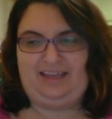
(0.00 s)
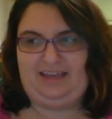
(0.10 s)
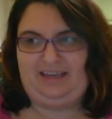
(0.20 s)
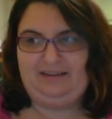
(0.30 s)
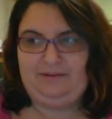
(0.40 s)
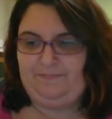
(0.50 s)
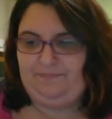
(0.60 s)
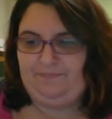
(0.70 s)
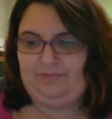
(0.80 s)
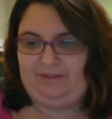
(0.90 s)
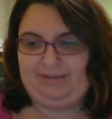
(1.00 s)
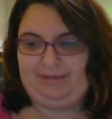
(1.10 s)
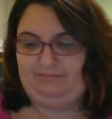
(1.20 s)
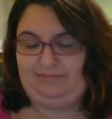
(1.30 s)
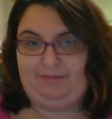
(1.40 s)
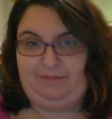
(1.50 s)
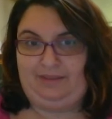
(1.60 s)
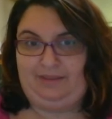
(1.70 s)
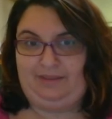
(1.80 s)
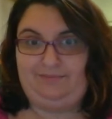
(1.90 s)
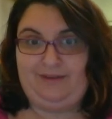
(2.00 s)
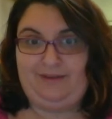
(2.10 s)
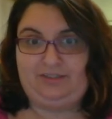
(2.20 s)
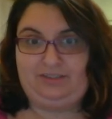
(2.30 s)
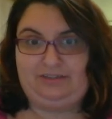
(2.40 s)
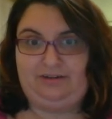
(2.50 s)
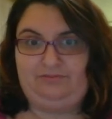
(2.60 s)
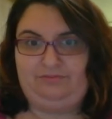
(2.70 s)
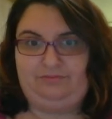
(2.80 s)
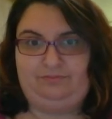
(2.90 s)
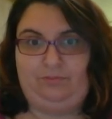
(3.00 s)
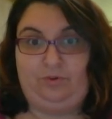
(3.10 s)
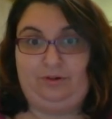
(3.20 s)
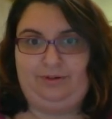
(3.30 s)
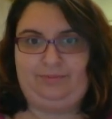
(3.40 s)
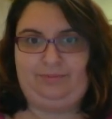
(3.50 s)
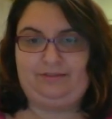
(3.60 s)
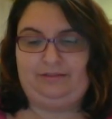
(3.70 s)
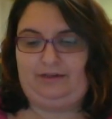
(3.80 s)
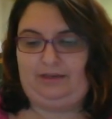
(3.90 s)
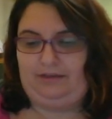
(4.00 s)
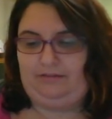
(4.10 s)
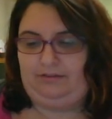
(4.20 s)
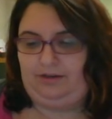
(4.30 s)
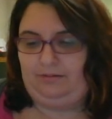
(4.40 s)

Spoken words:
Like, but I mean, that's a factor of morbid obesity,